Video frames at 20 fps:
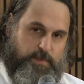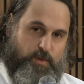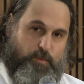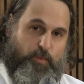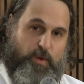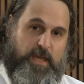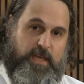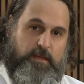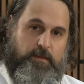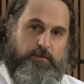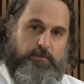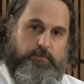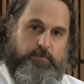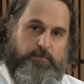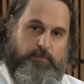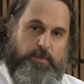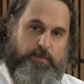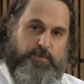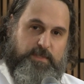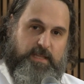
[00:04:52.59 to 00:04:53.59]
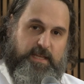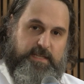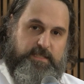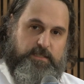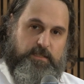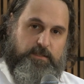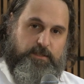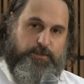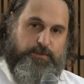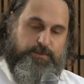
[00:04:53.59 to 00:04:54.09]
The weight we would
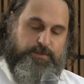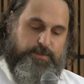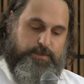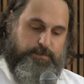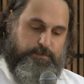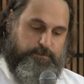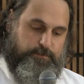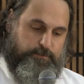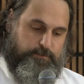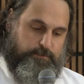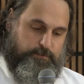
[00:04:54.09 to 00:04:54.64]
like to lose?